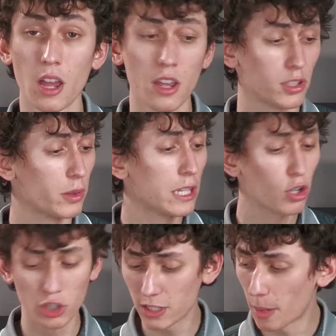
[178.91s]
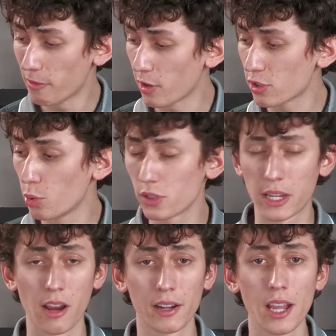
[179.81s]
So these are just some of our school
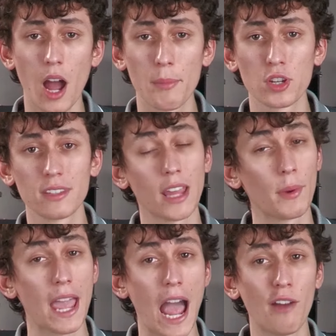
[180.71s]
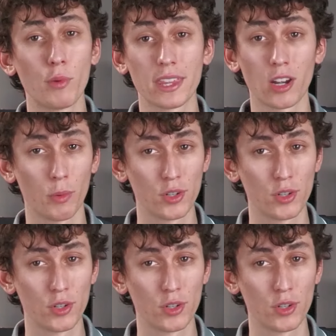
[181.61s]
security options that we have within our